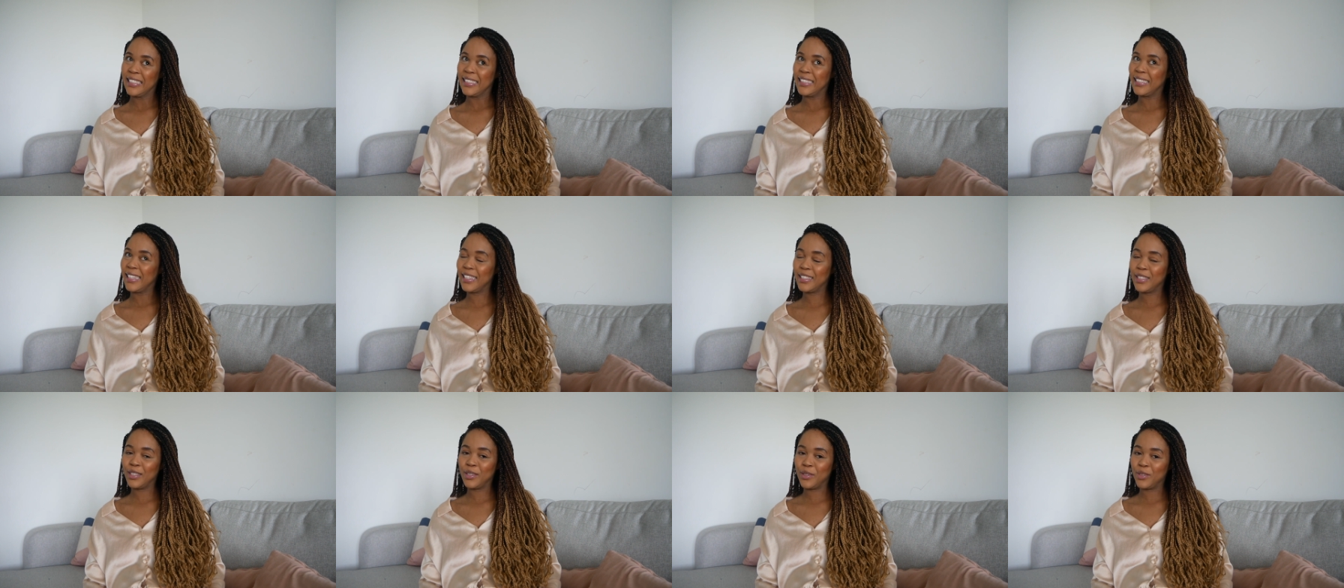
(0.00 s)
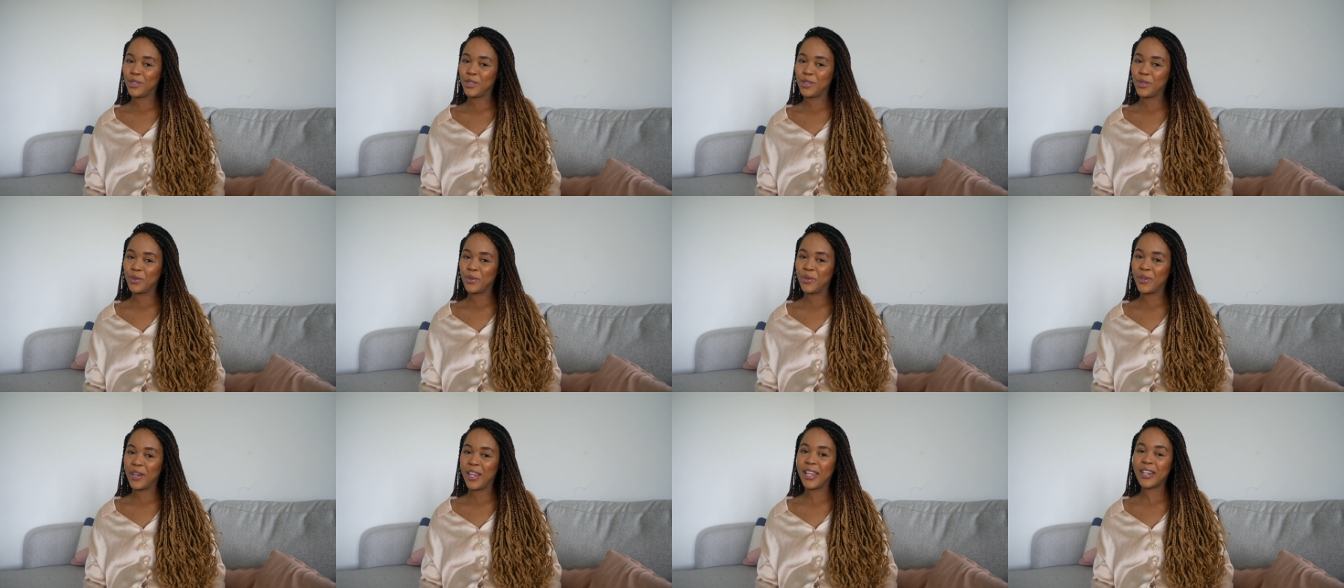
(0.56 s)
that's not so
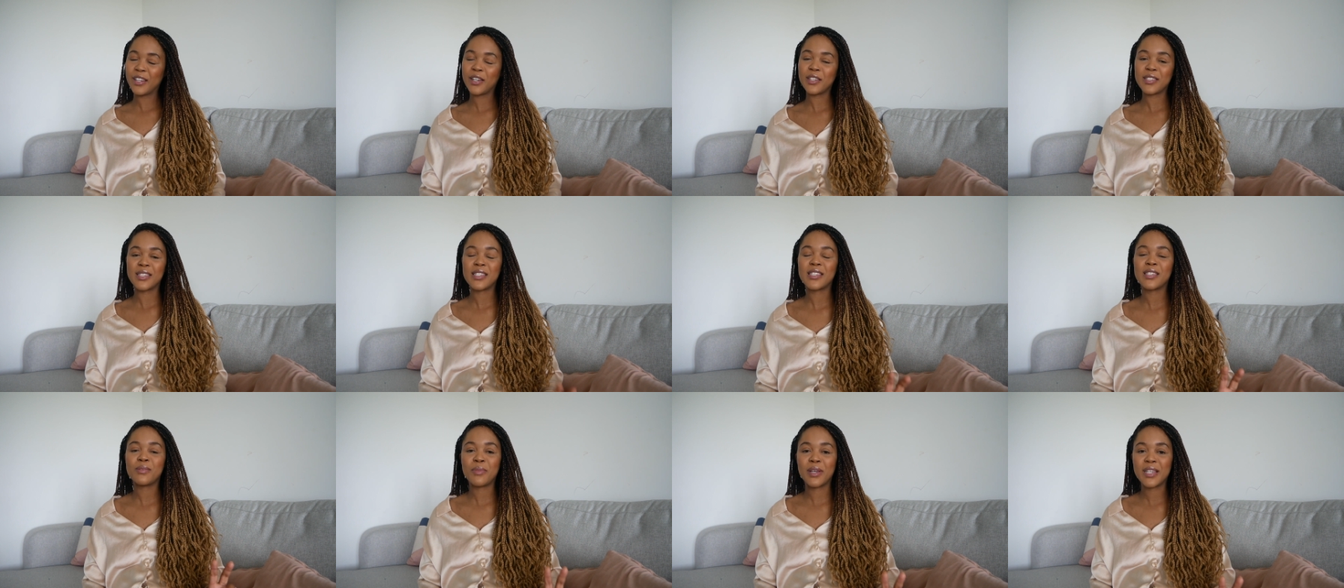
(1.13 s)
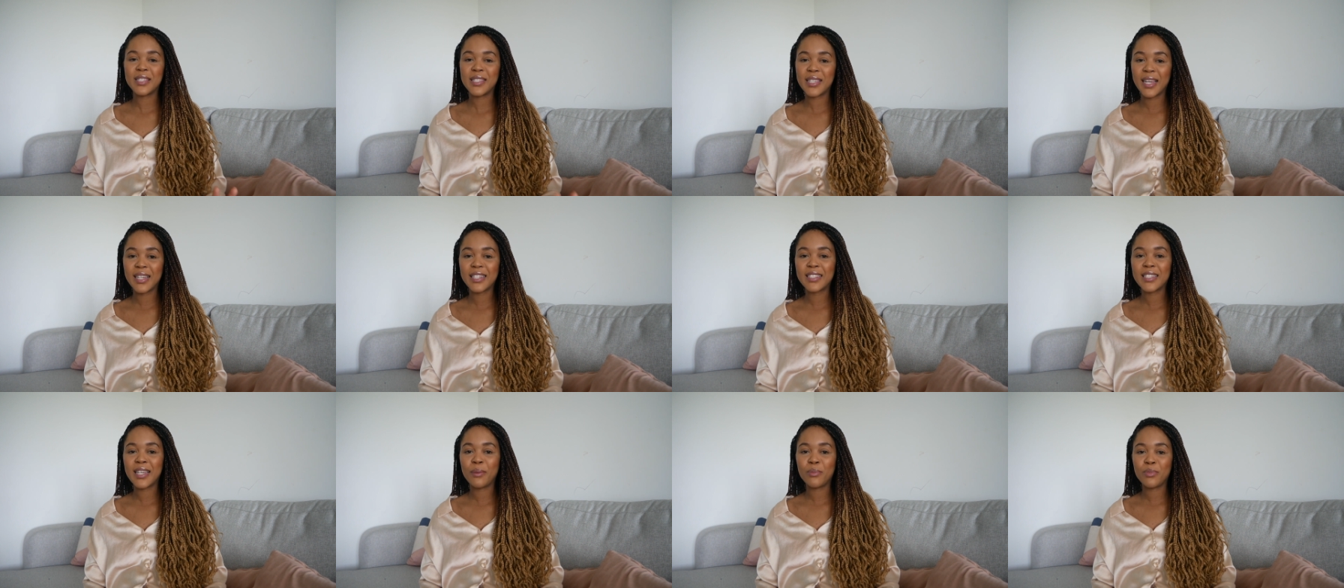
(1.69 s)
great because this is my
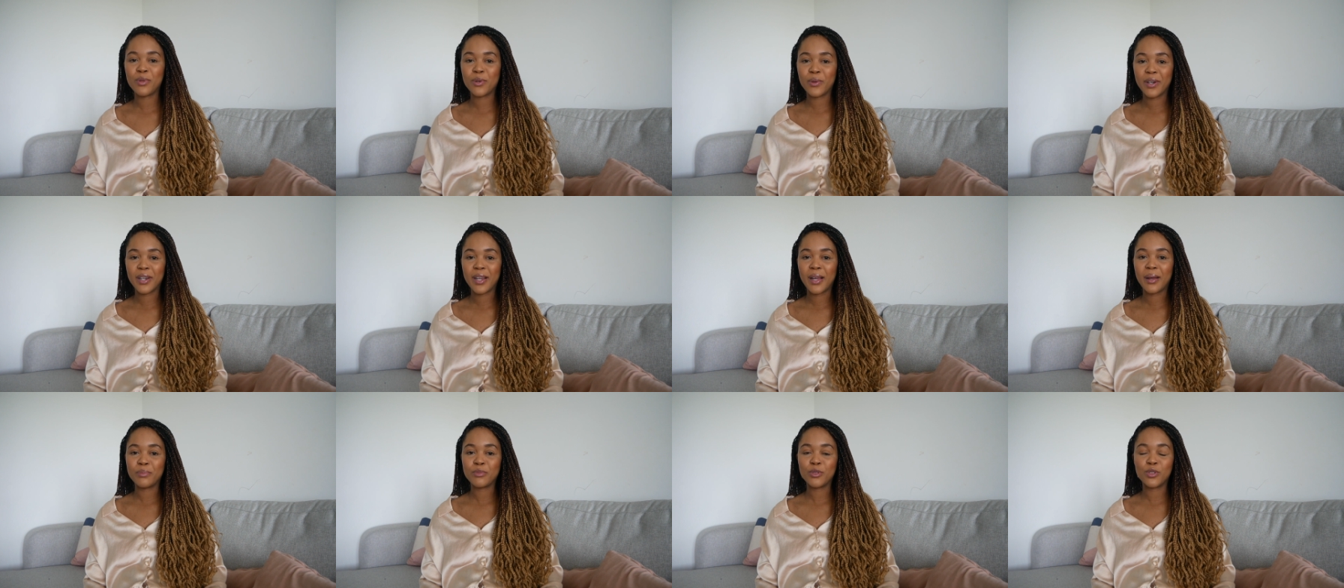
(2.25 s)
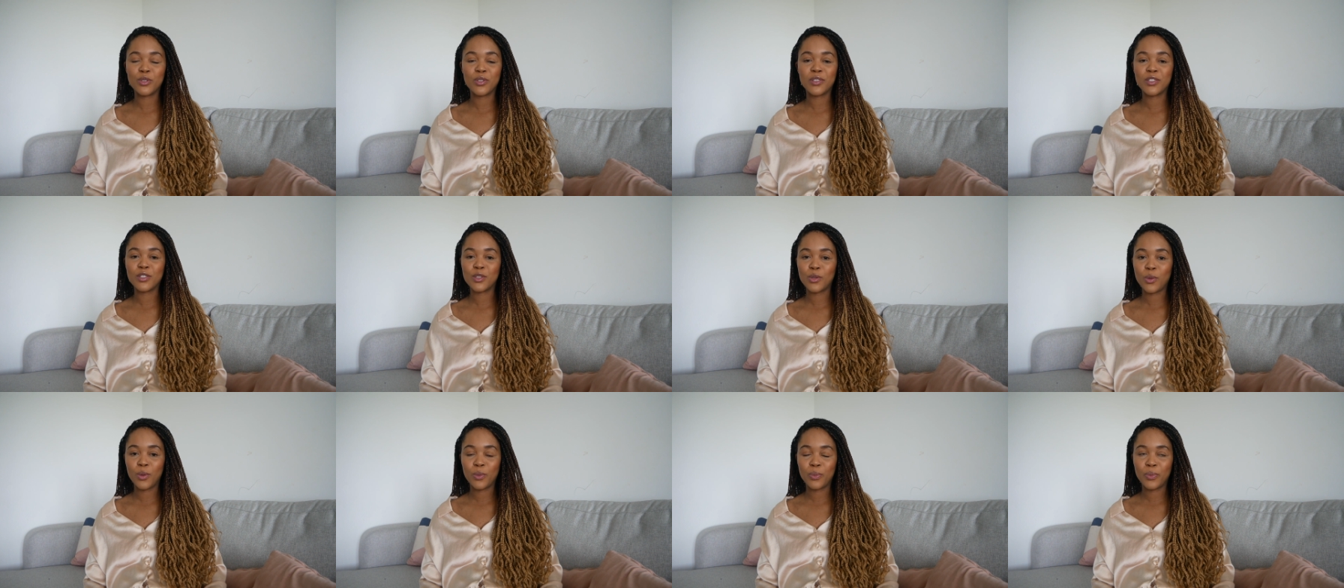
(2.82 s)
second time throwing up during
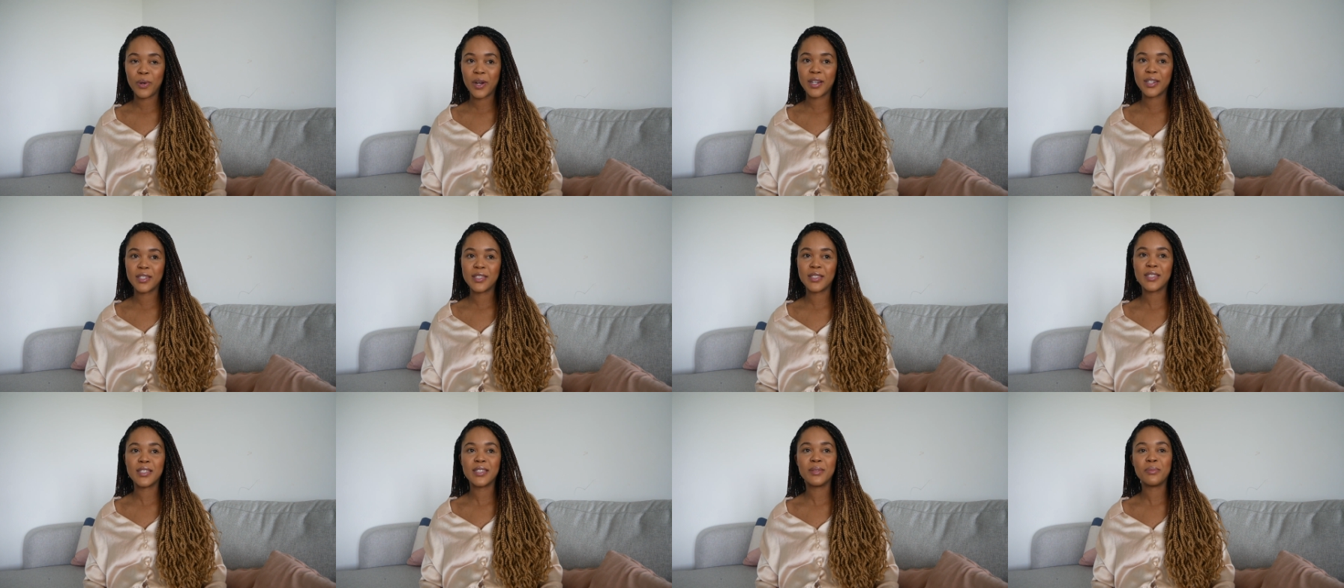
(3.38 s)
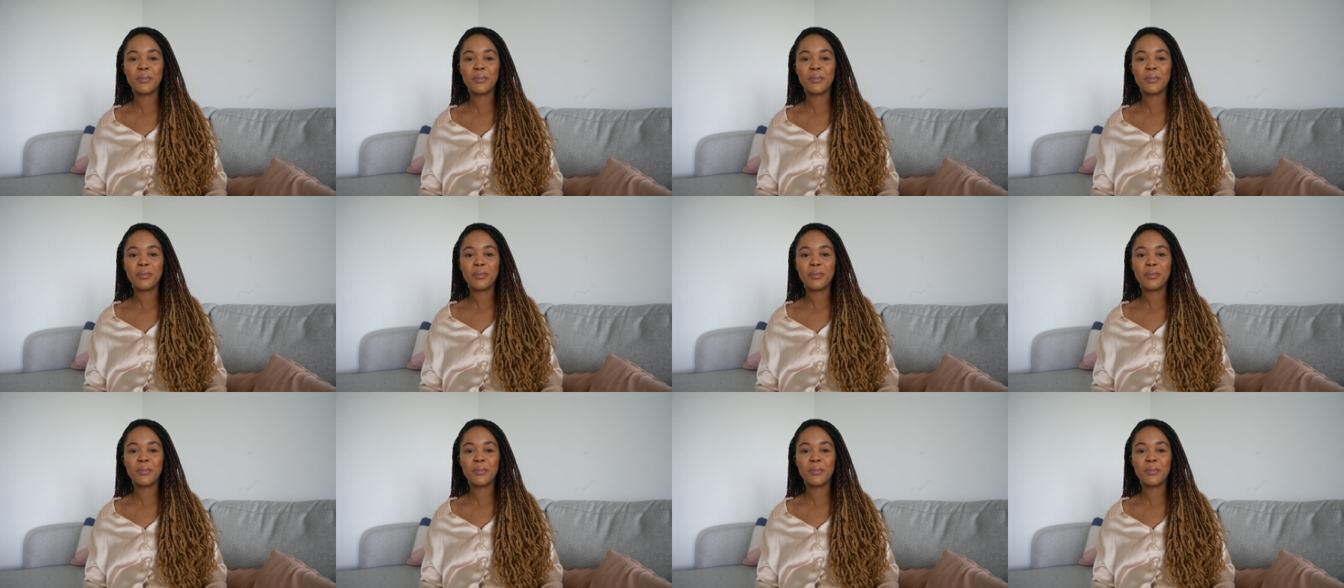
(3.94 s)
this whole pregnancy.